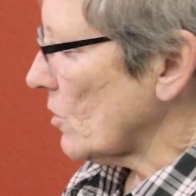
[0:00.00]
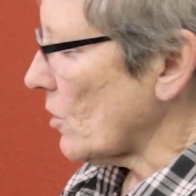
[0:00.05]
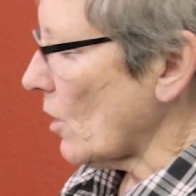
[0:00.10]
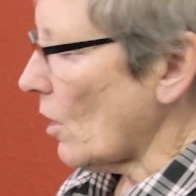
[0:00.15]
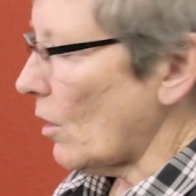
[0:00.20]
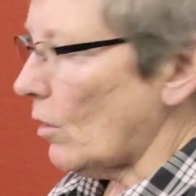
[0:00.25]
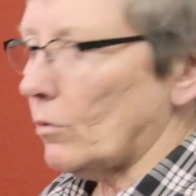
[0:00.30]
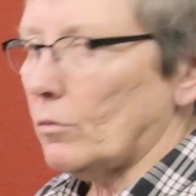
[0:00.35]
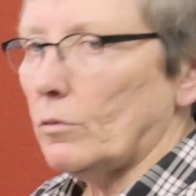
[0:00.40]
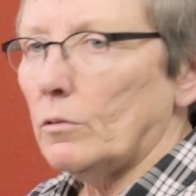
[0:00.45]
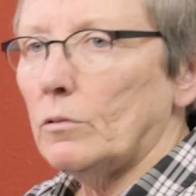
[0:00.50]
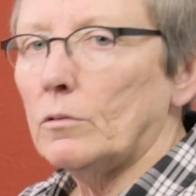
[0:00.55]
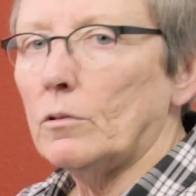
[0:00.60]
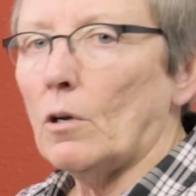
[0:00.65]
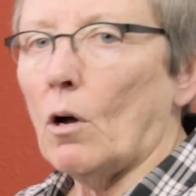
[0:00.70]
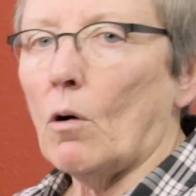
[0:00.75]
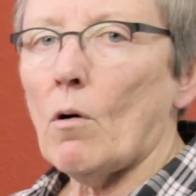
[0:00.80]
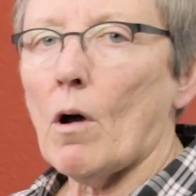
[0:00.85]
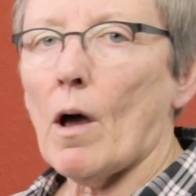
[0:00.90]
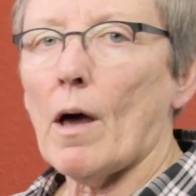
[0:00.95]
So
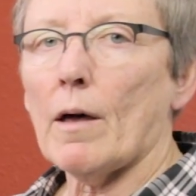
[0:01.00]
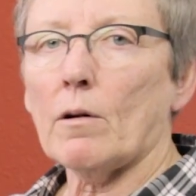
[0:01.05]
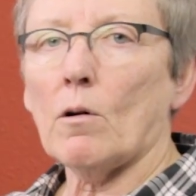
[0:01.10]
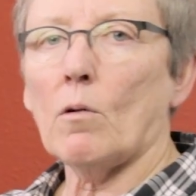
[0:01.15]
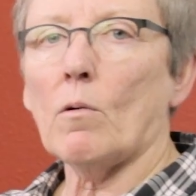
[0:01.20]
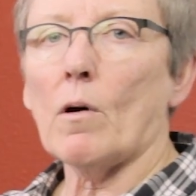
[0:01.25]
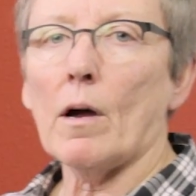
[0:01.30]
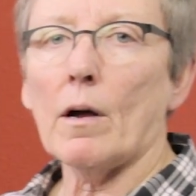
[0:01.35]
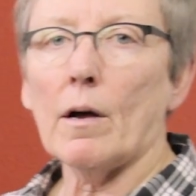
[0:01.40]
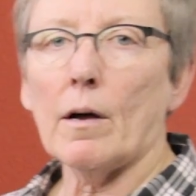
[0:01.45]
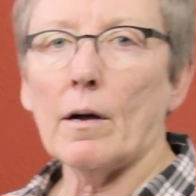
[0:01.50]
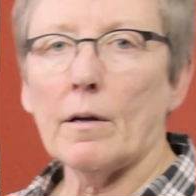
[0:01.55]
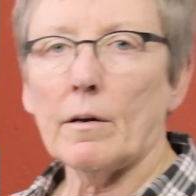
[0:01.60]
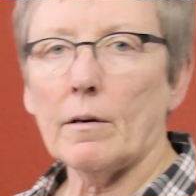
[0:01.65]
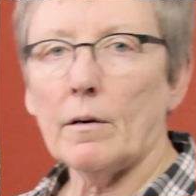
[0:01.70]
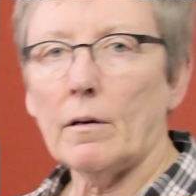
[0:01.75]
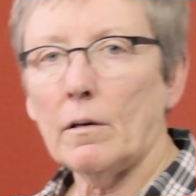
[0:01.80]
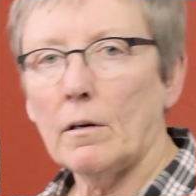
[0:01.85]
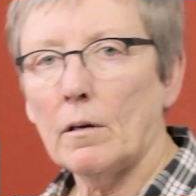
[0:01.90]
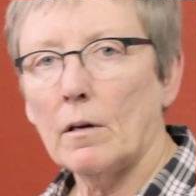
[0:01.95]
no auto
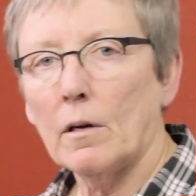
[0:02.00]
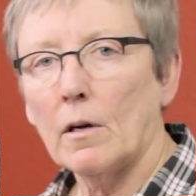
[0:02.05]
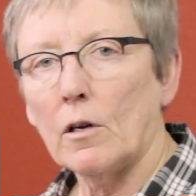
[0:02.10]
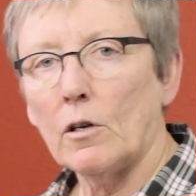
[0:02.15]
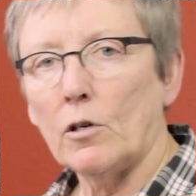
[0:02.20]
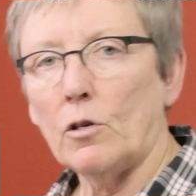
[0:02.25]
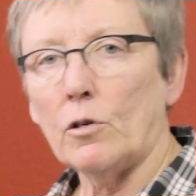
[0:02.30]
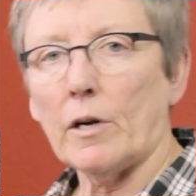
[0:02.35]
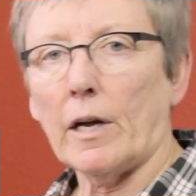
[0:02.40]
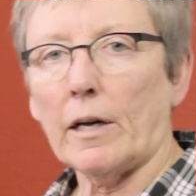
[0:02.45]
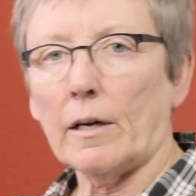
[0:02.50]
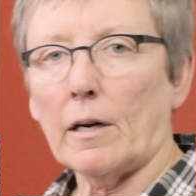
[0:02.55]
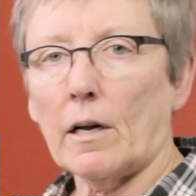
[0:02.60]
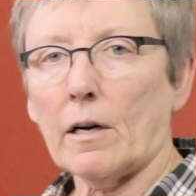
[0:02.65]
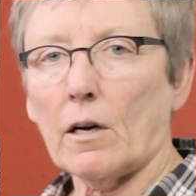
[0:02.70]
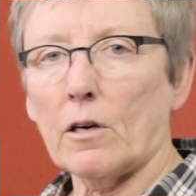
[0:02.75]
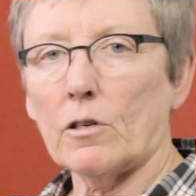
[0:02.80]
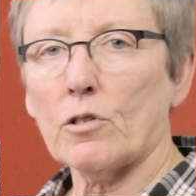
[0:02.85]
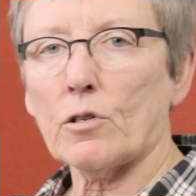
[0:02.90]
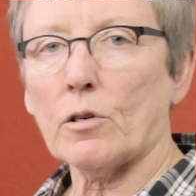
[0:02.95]
on. You
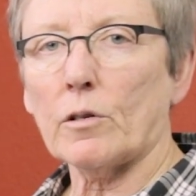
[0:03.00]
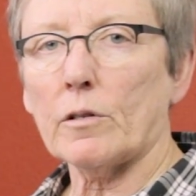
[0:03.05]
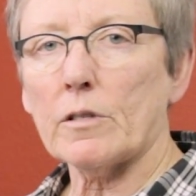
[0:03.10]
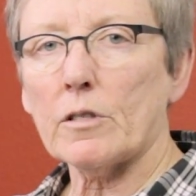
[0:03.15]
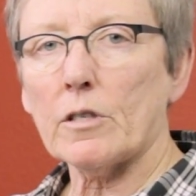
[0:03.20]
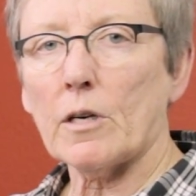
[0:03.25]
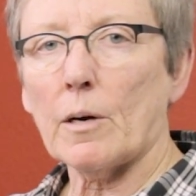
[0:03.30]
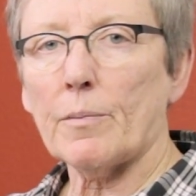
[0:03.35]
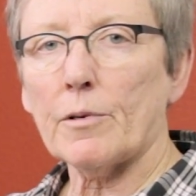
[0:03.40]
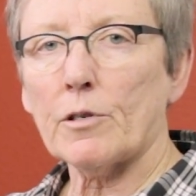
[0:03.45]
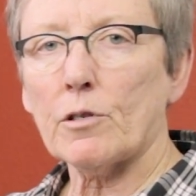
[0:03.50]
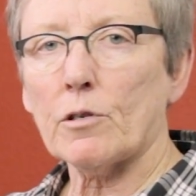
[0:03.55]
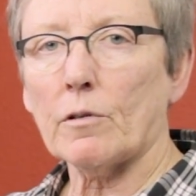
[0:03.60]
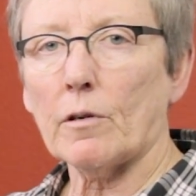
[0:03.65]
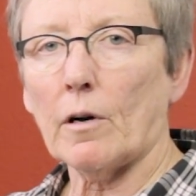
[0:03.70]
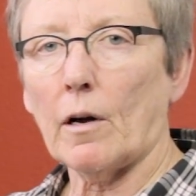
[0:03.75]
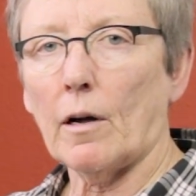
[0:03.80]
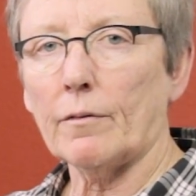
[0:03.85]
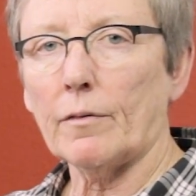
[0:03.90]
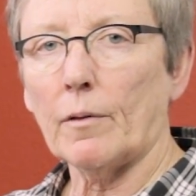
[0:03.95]
cannot control the
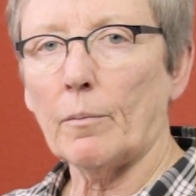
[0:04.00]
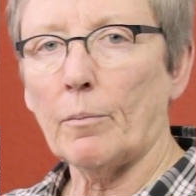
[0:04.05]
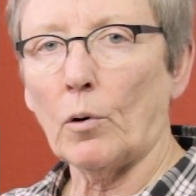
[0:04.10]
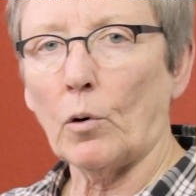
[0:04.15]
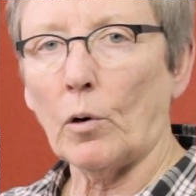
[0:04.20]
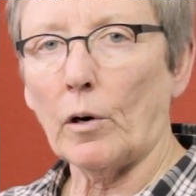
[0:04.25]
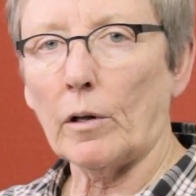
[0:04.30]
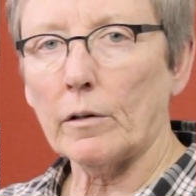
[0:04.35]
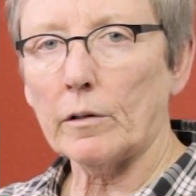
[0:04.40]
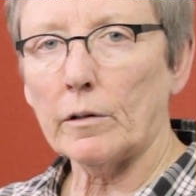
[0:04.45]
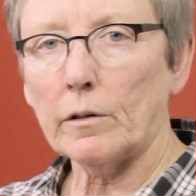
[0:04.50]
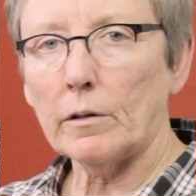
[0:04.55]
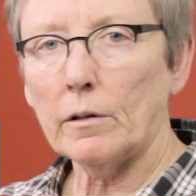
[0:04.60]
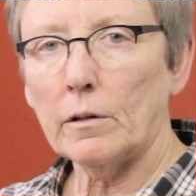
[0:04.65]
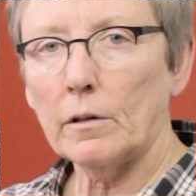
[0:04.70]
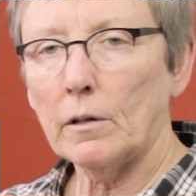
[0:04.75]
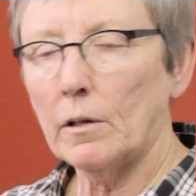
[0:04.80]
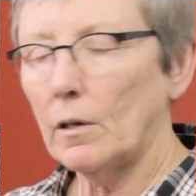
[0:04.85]
temperature of the boiler.